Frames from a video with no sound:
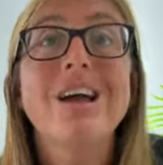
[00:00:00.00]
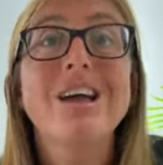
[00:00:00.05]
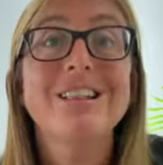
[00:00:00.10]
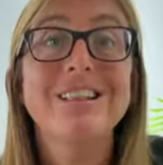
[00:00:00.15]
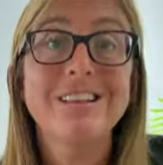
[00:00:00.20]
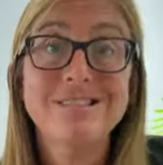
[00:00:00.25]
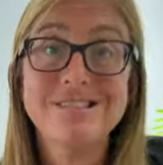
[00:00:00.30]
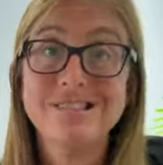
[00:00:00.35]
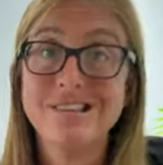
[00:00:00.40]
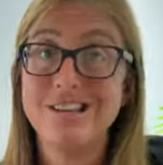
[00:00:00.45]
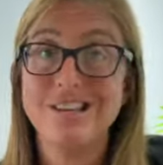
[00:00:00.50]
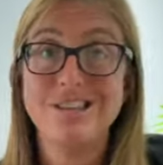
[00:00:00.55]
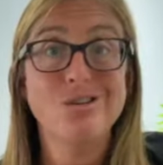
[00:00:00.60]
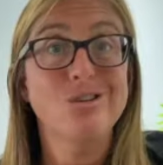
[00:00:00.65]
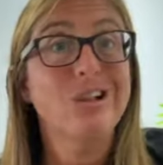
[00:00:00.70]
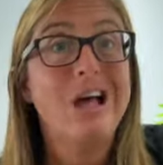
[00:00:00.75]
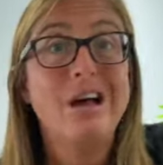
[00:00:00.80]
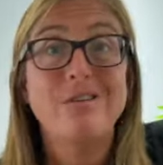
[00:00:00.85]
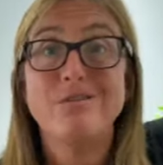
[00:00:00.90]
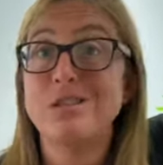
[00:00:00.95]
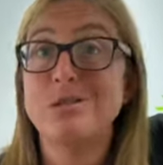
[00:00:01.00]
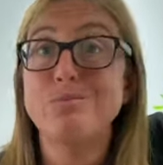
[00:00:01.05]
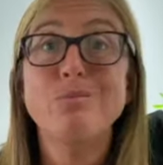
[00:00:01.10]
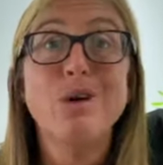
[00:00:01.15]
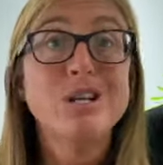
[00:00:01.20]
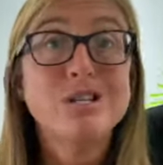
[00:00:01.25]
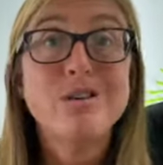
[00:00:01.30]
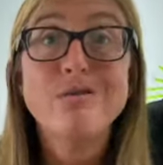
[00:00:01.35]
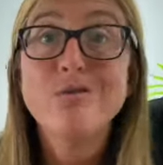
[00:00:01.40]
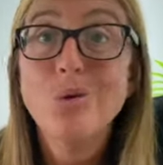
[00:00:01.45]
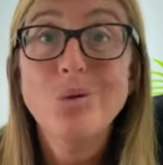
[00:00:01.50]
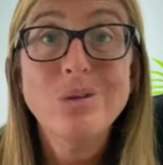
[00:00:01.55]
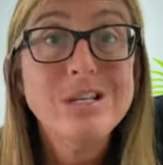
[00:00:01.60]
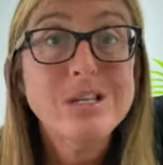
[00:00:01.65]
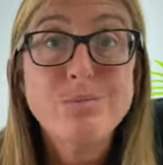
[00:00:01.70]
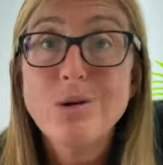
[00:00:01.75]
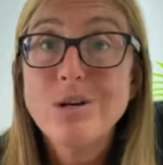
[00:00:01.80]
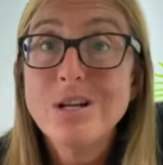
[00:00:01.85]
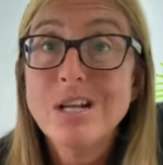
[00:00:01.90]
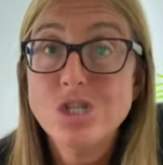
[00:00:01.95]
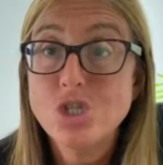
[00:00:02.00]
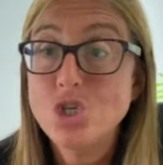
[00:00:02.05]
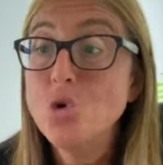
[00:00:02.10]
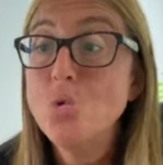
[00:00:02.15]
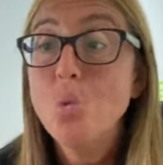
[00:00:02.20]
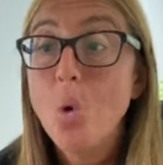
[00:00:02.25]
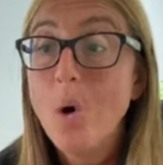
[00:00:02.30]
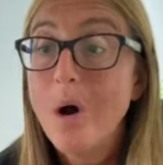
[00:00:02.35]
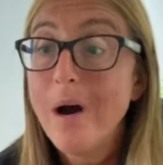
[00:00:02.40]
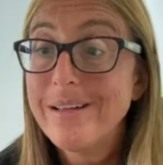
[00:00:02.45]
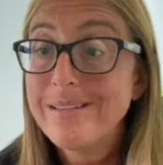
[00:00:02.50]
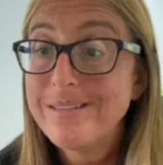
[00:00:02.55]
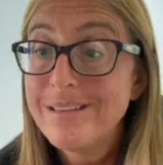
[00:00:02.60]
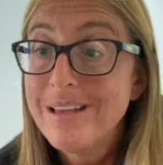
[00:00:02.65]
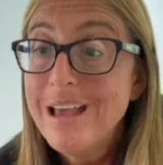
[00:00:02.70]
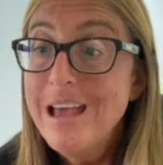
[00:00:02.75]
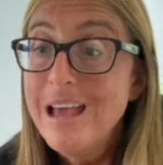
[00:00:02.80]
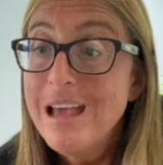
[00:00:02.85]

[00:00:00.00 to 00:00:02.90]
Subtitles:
Listen, you'll have as much of the Holy Spirit as you want.